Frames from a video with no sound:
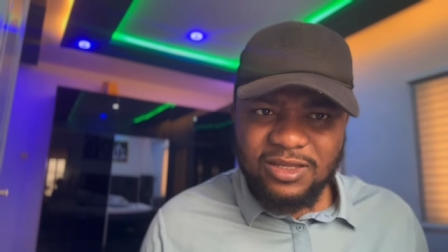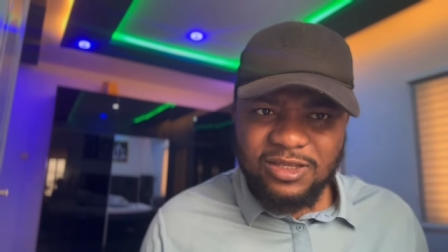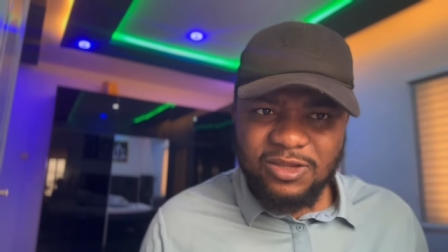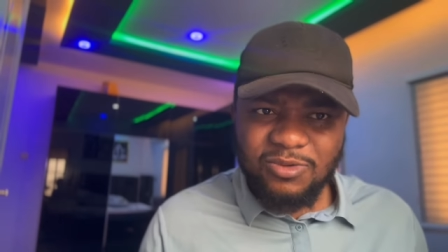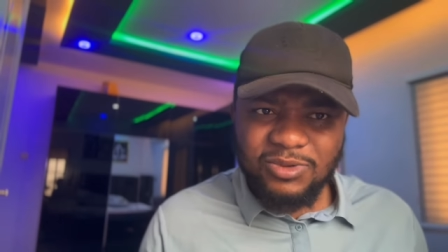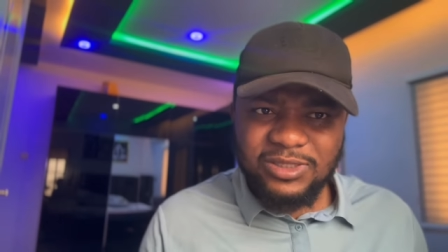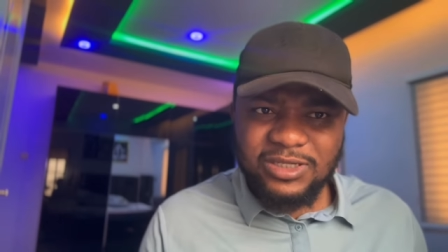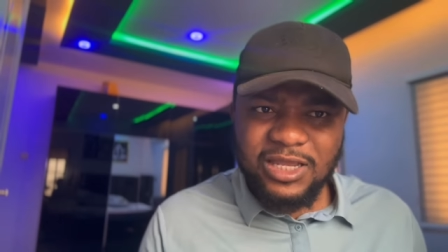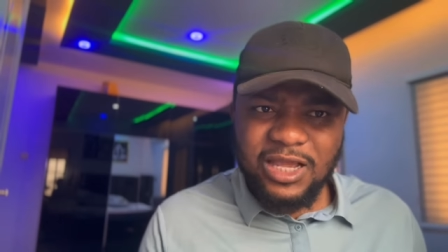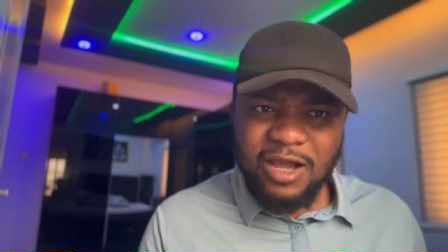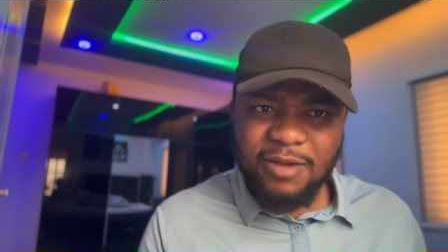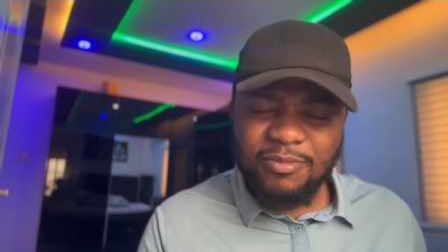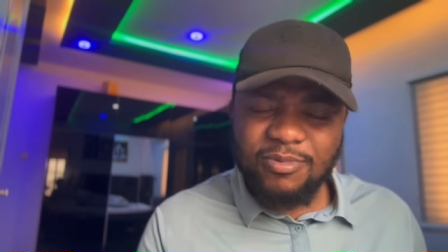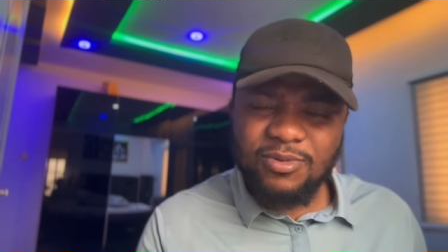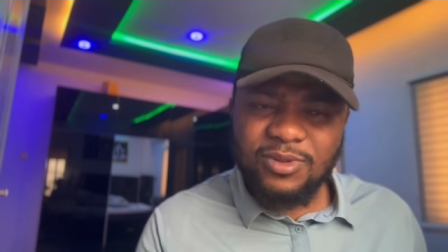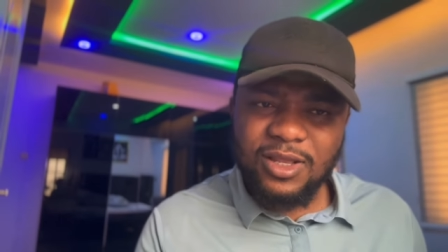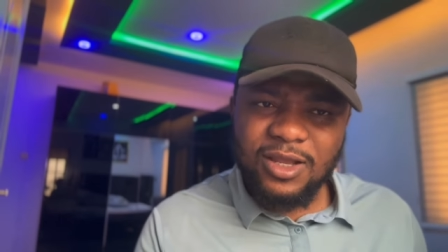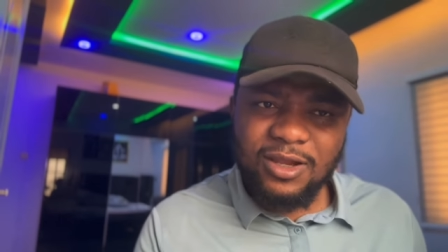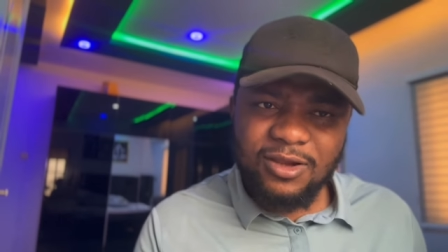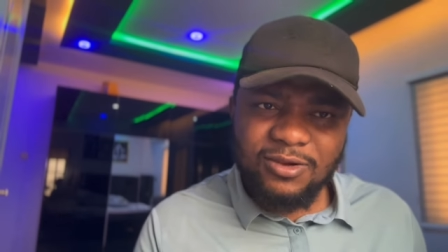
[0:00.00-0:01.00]
See what
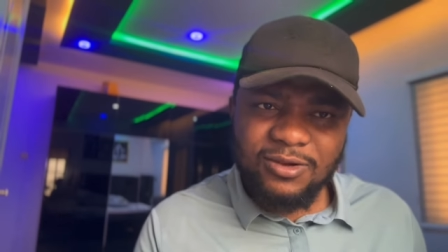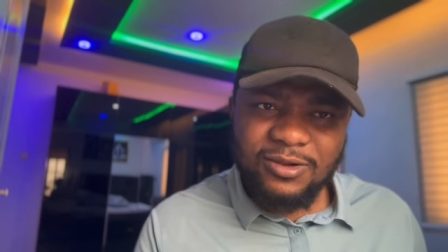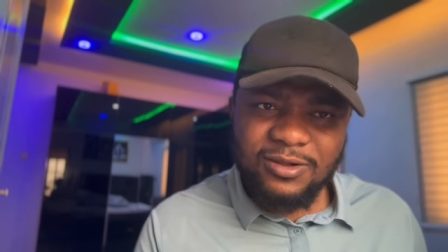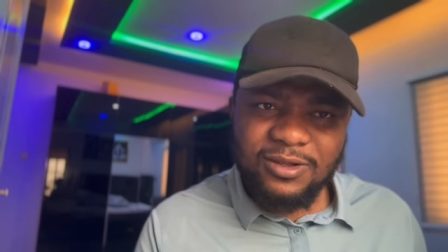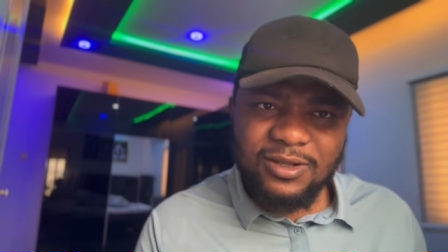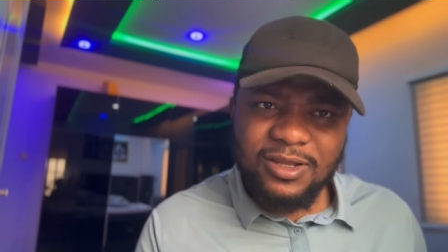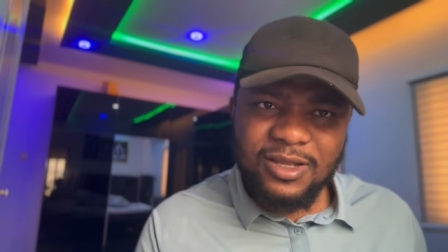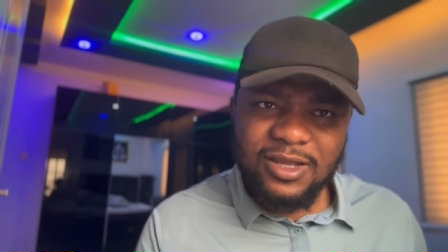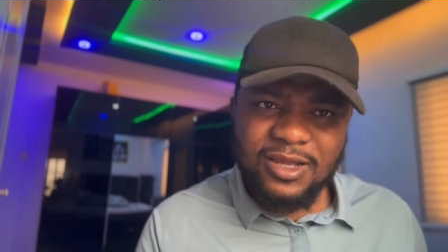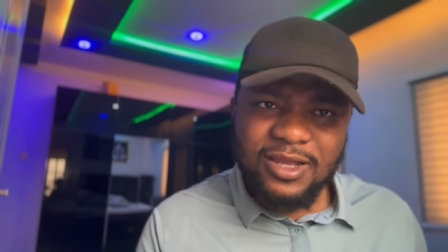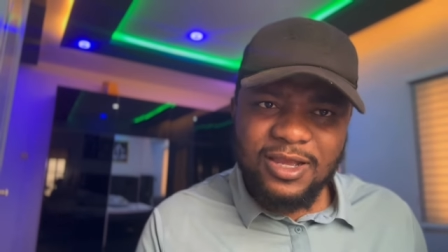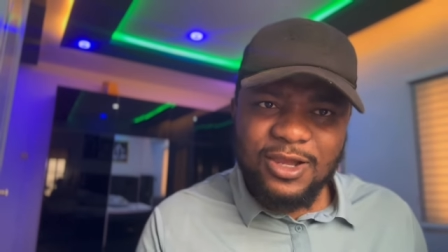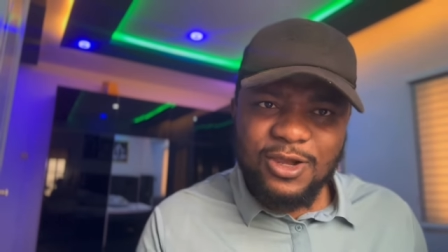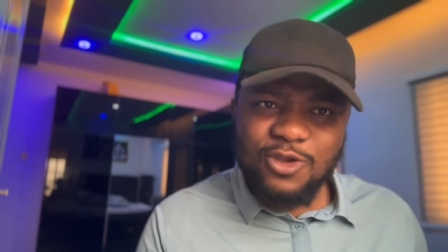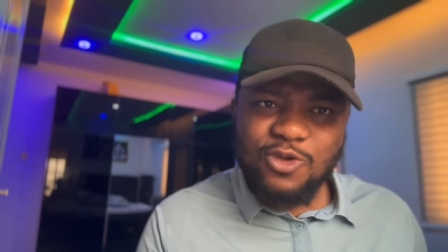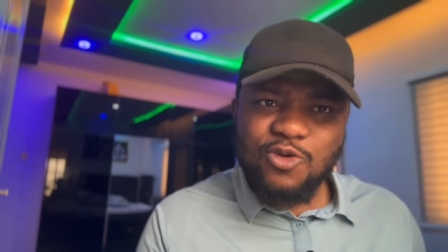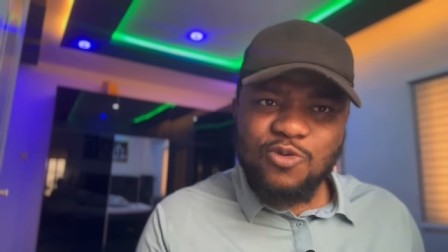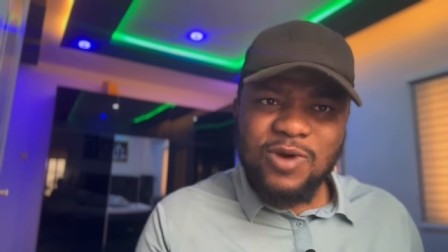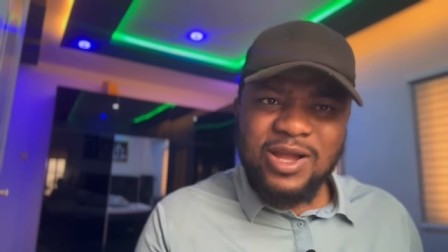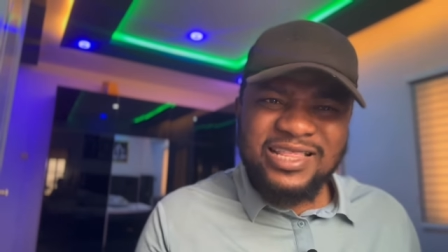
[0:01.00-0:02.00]
happened now?
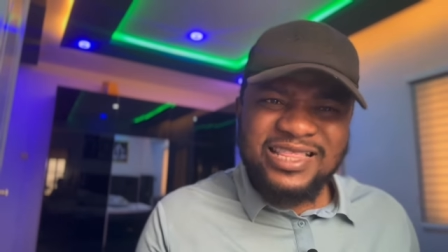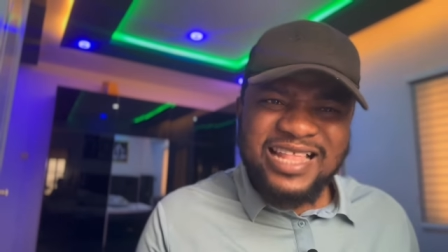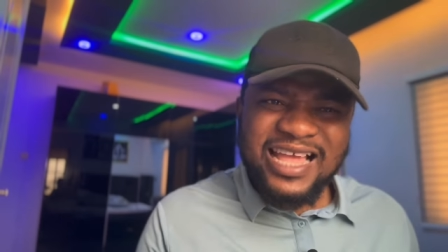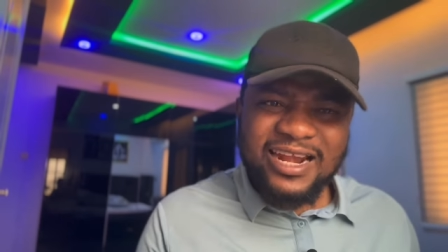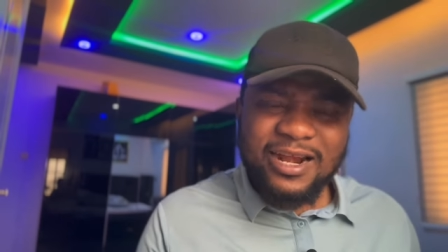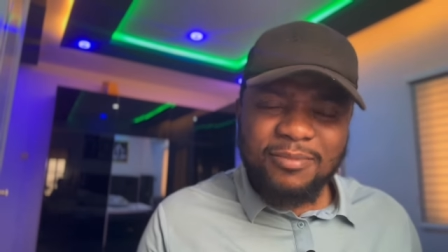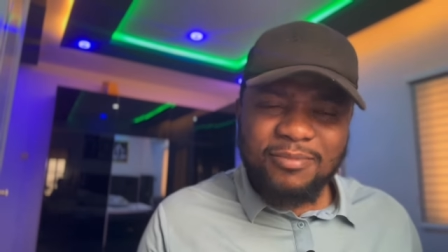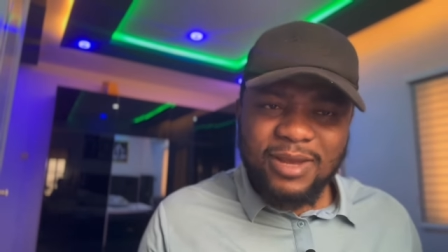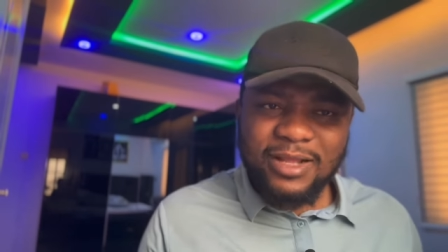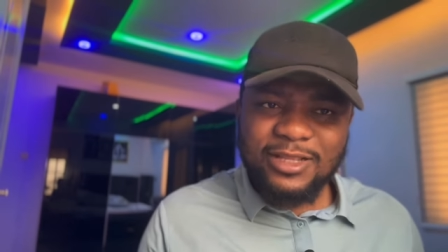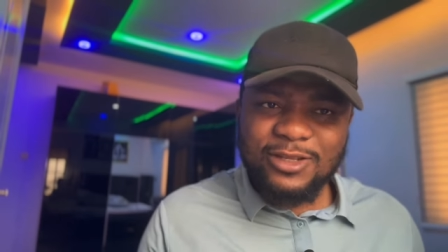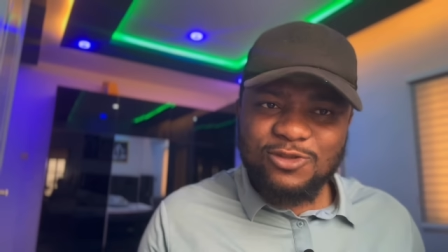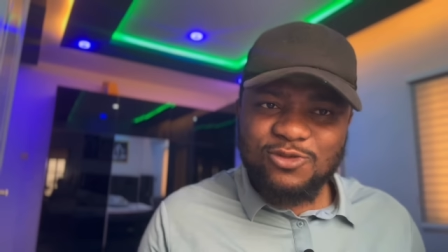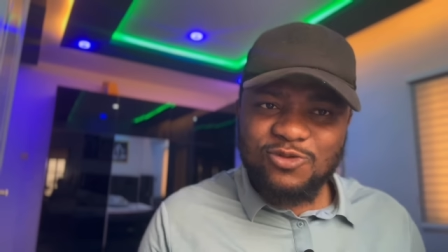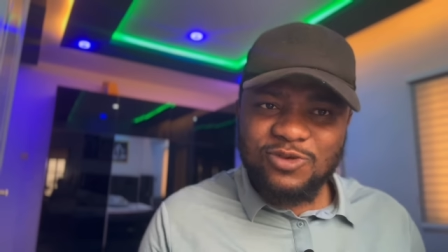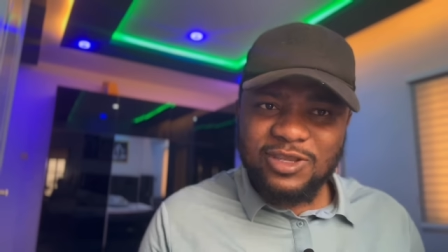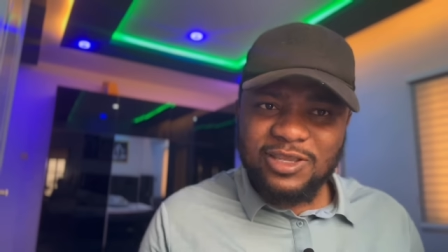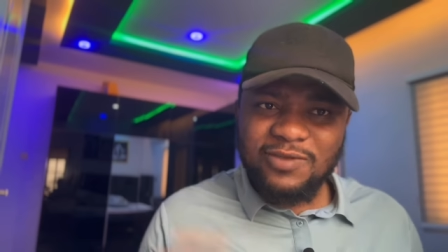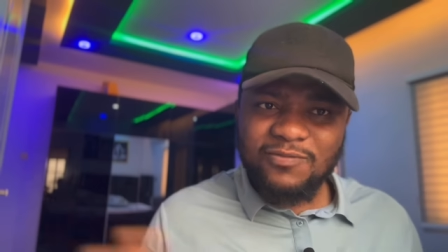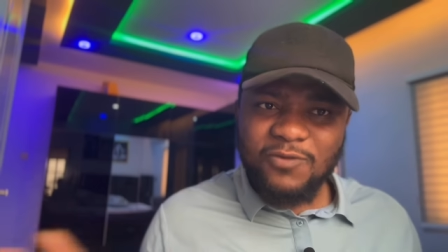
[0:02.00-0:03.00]
You want Naira Marley
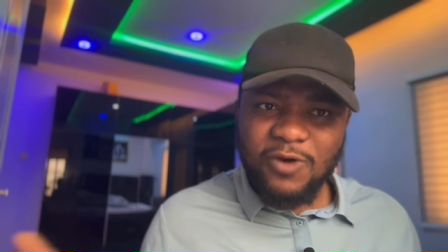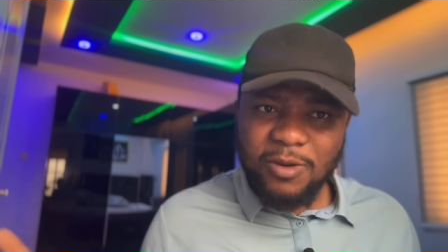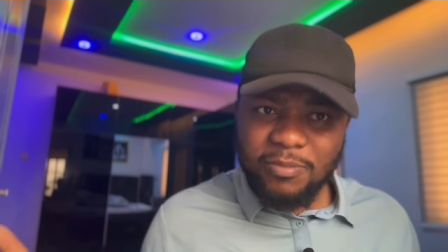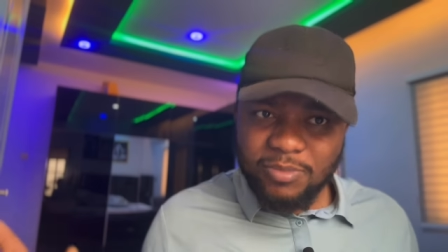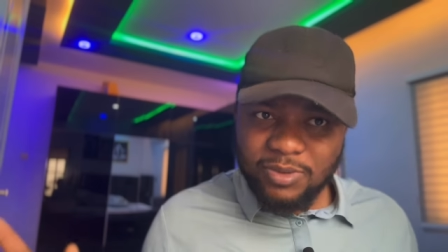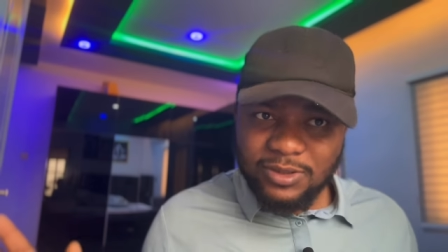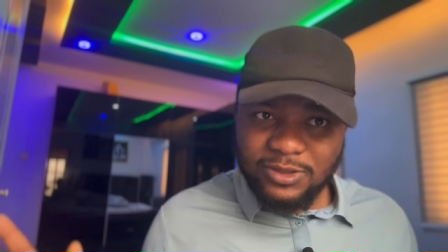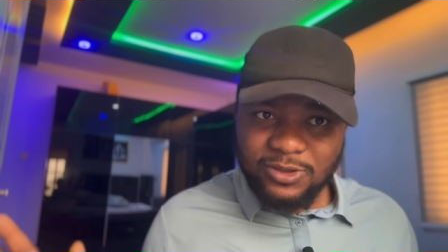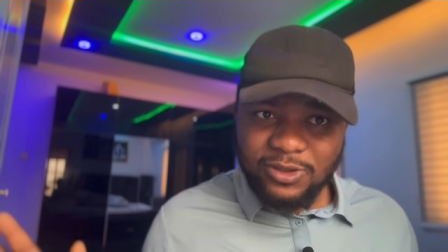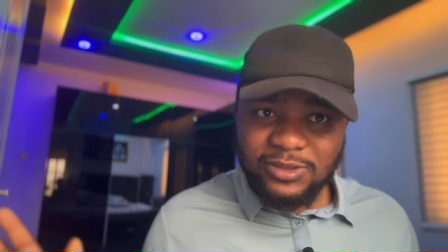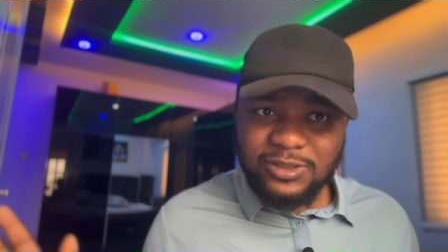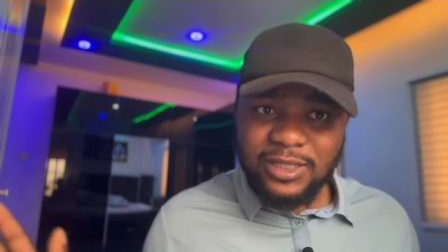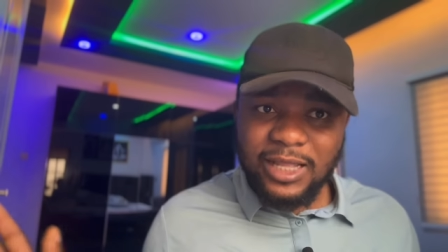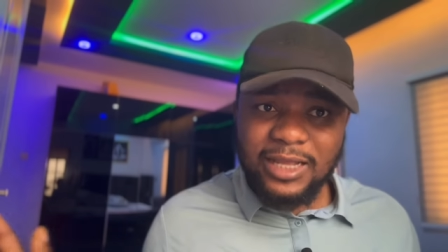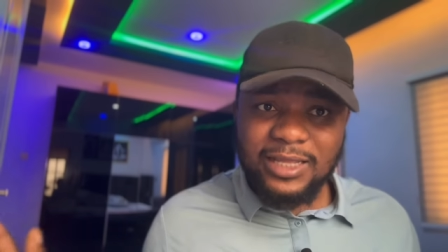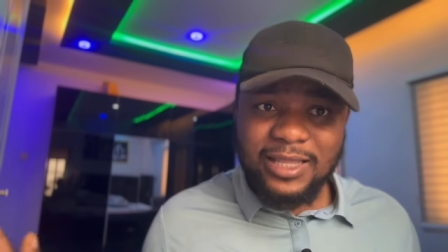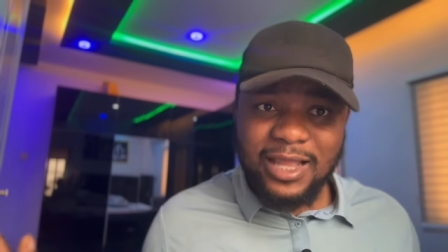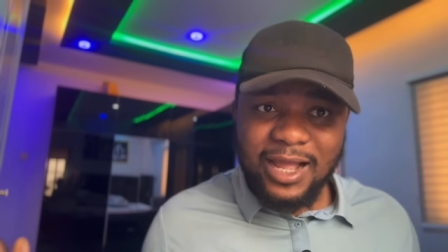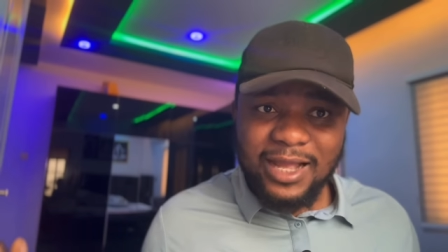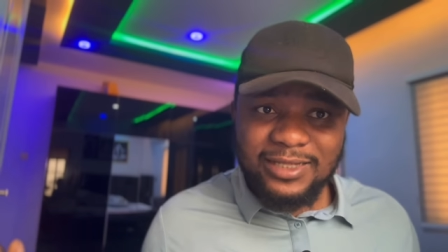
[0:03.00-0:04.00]
to give up just
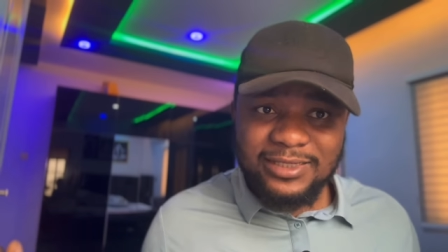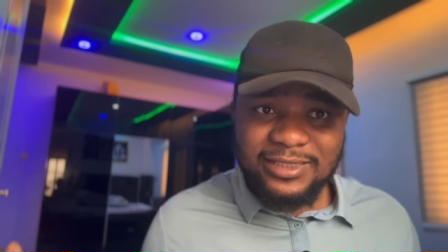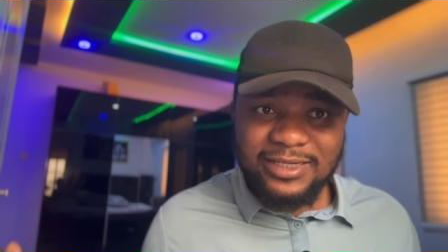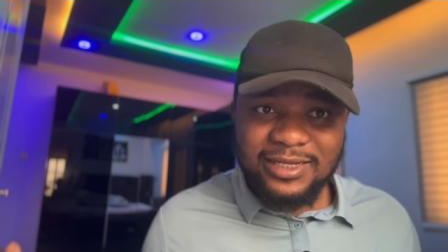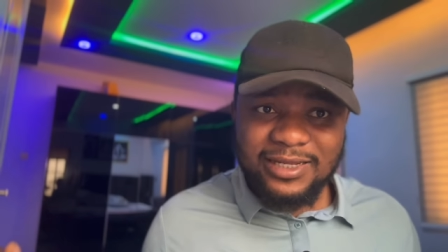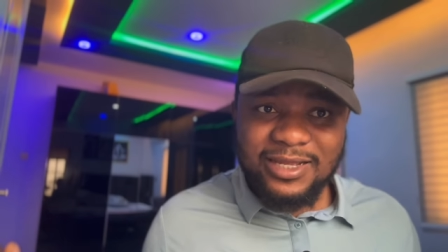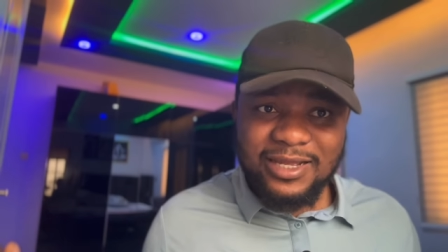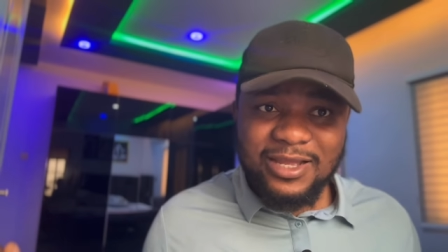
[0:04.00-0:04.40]
like that?